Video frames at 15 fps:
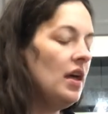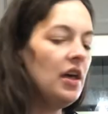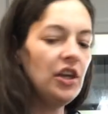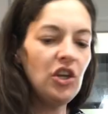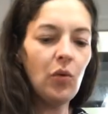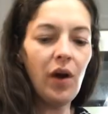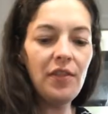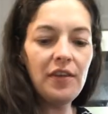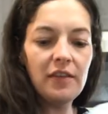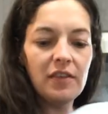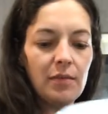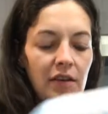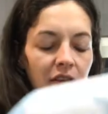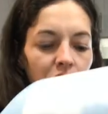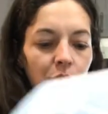You want this to
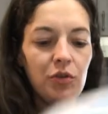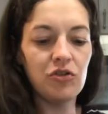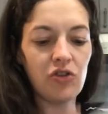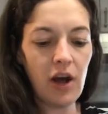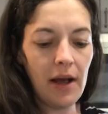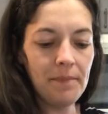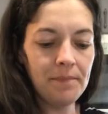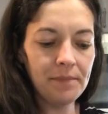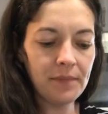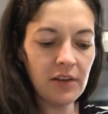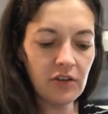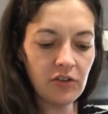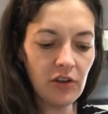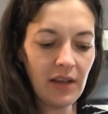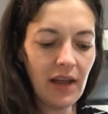be super dry.
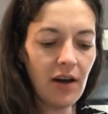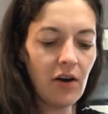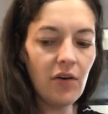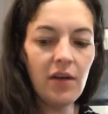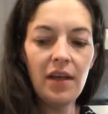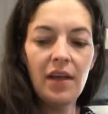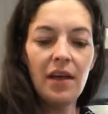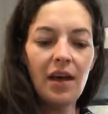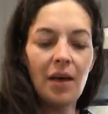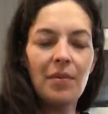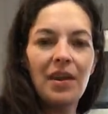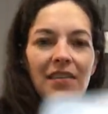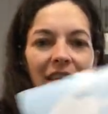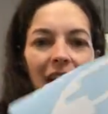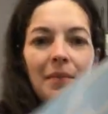So now I'm
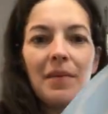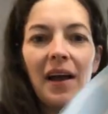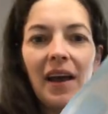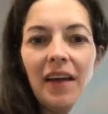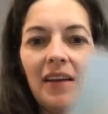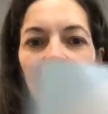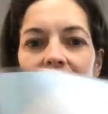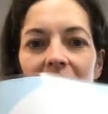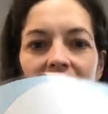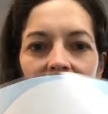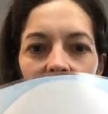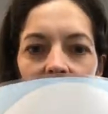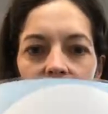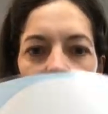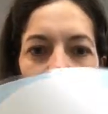gonna take my
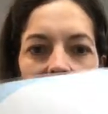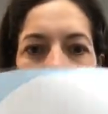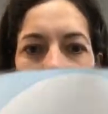stencil,